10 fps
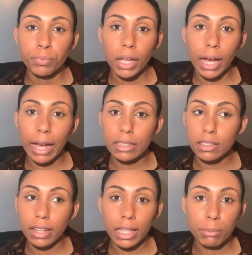and
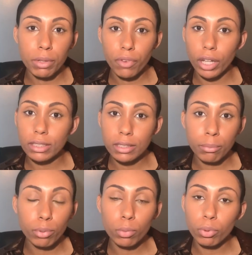they can be very
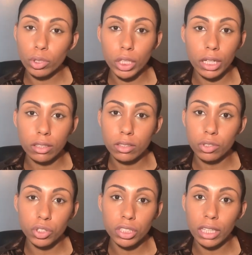simple projects
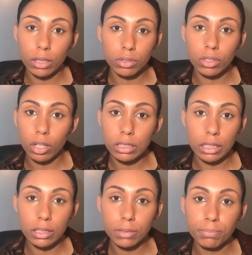to just get you
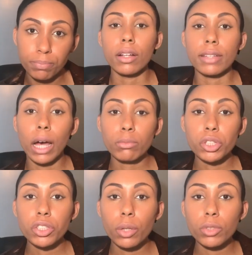started. Now, I'm
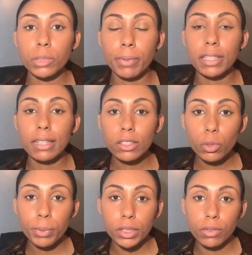just going to spend a little
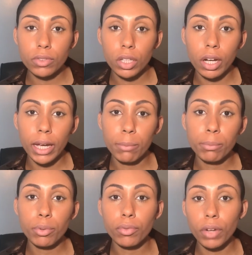bit of time
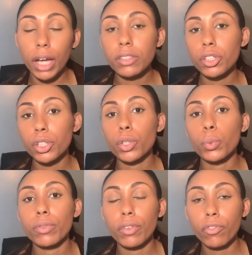providing you
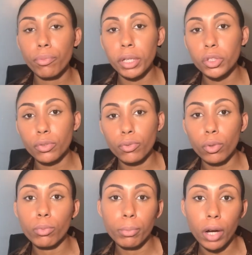with information
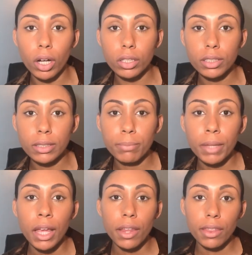from Remarks.
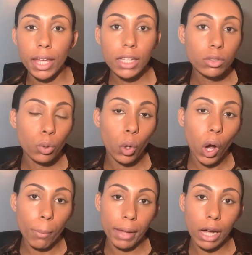They talk
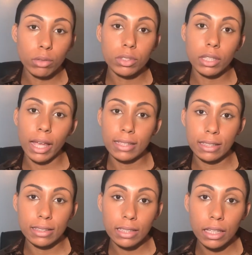about
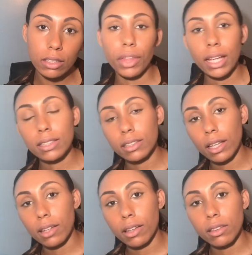SSEs. They
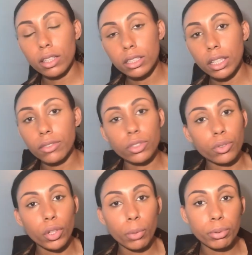say that this gives you
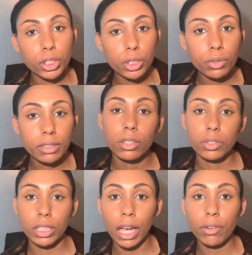the opportunity
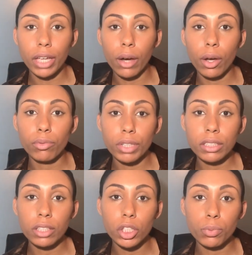to carry out a
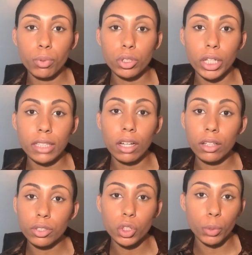research project
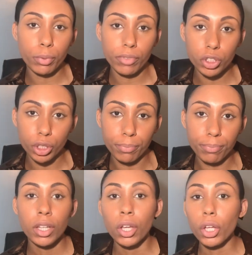under supervision.
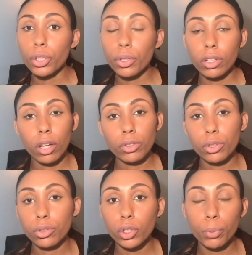You can ask
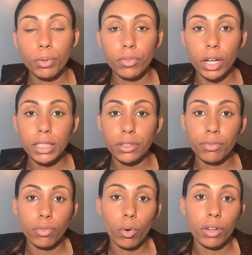your supervisor
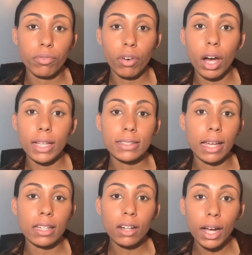for advice
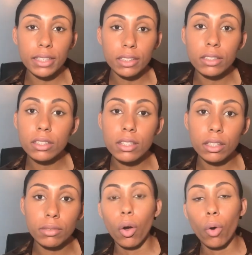and
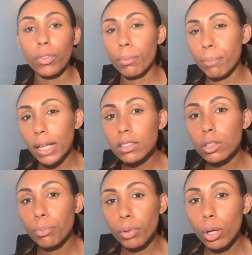guidance on the best
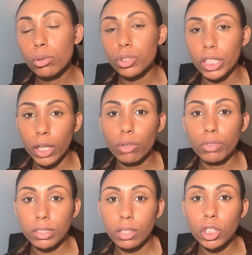approach to get your
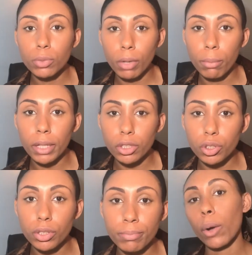research
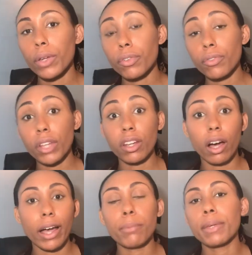published. Now, if you've done an
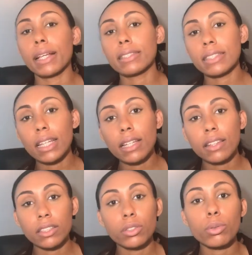IBSC,
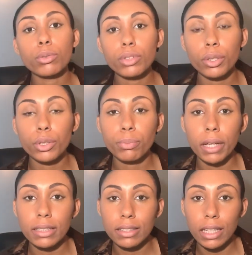this is also a good
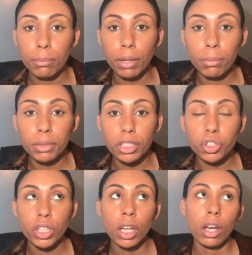place to get
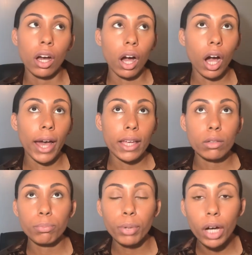published. I
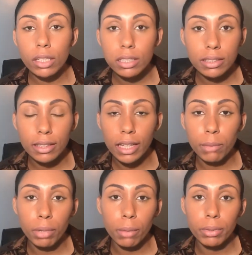personally didn't
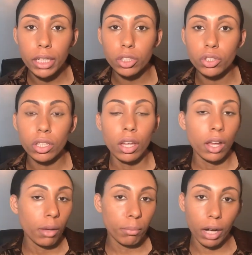get published.
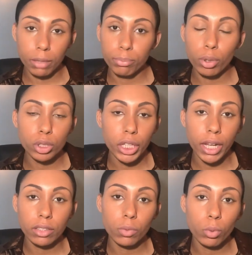My
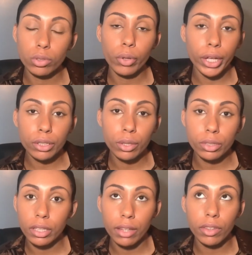project was not
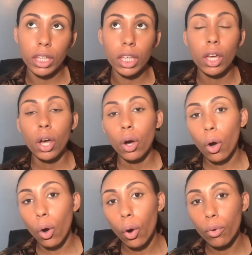included in the
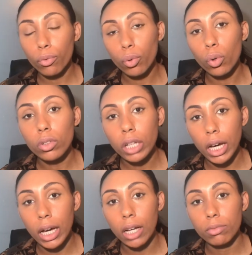overall
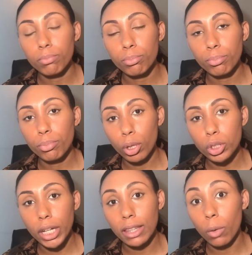
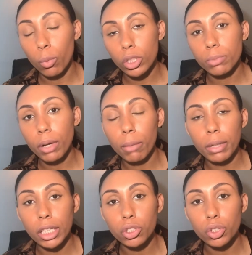project that was
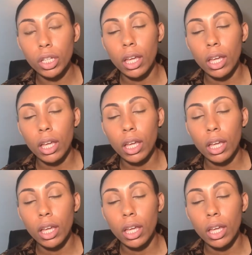published.